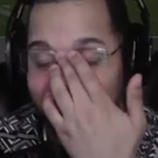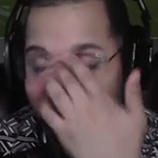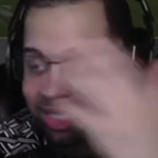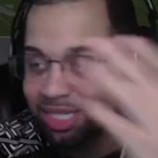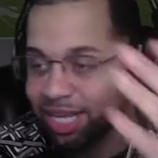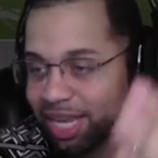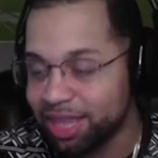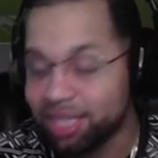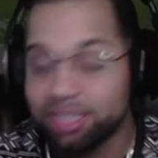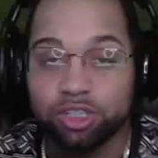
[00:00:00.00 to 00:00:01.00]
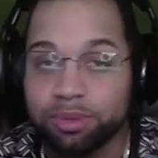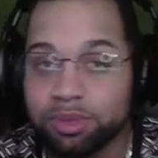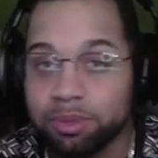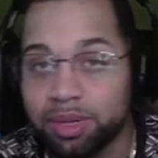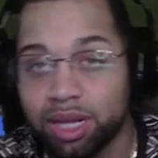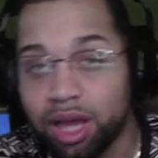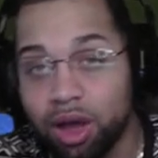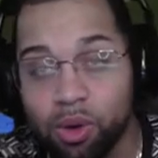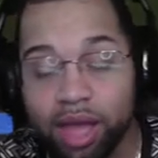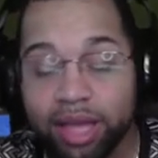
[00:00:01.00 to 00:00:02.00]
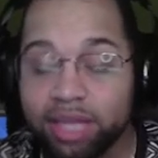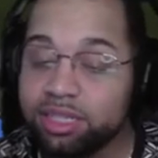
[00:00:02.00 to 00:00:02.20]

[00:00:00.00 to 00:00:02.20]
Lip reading: links in the description below.